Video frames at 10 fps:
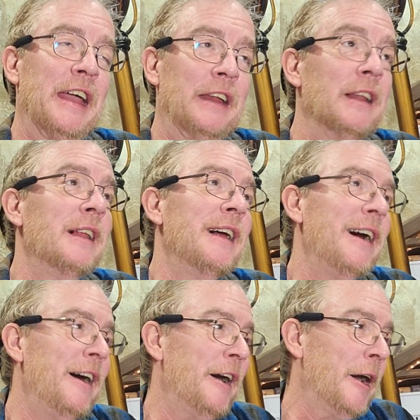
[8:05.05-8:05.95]
8.
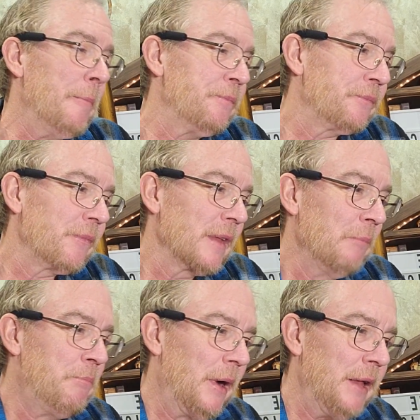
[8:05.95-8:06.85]

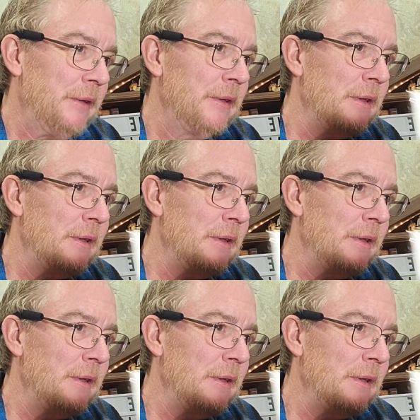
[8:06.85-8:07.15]
But